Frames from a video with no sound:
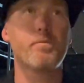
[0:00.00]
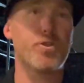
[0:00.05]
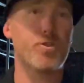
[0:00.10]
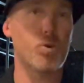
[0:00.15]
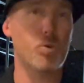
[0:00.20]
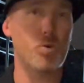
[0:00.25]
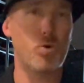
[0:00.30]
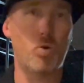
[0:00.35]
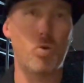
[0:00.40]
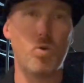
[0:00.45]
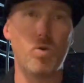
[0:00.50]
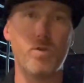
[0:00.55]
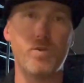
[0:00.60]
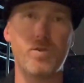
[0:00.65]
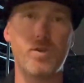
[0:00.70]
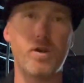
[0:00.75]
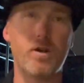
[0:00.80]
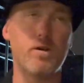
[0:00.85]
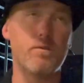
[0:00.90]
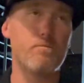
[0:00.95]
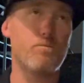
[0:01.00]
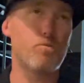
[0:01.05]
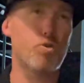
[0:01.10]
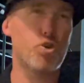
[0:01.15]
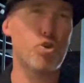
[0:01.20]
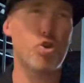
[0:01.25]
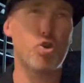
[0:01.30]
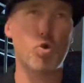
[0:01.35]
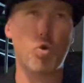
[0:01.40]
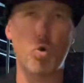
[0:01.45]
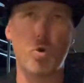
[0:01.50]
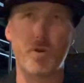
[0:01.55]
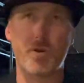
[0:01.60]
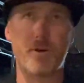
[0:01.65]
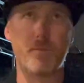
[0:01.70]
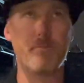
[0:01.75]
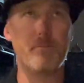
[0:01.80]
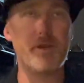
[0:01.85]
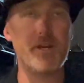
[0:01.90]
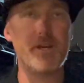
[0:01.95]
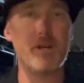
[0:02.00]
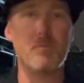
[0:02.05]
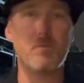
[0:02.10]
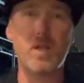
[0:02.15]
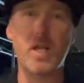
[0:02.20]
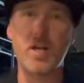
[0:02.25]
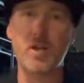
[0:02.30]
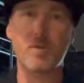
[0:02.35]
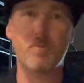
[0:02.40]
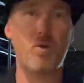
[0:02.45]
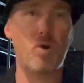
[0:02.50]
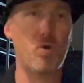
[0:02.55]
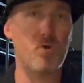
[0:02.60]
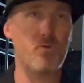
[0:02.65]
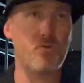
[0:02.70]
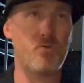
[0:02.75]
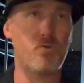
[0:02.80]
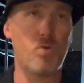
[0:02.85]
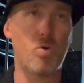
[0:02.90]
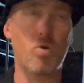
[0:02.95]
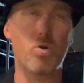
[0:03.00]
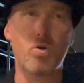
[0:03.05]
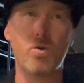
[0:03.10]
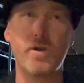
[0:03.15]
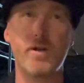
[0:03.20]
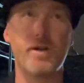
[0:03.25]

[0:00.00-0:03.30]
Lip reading: Third hole's a short to medium length par 4.